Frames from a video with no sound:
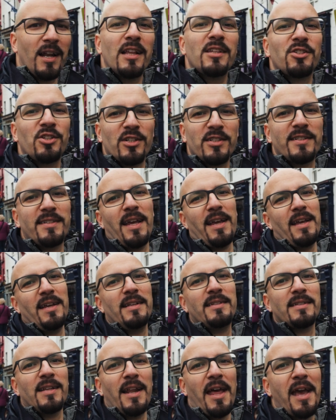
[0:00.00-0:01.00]
let's just say
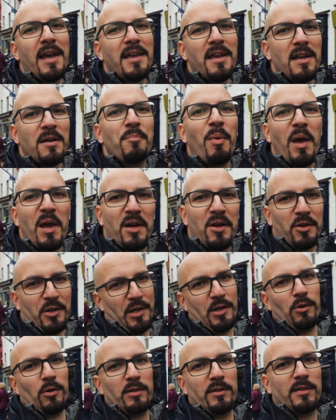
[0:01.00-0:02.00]
it's lacking
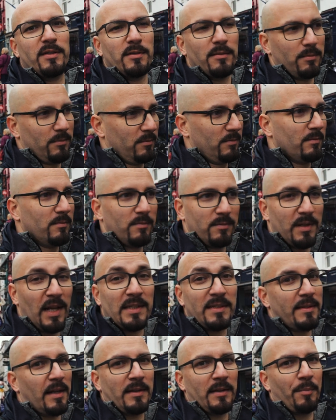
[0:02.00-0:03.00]
bakery goods.
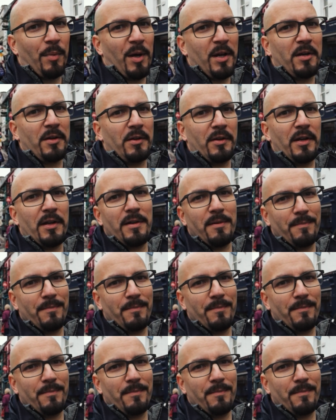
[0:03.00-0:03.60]
That's not a bakery.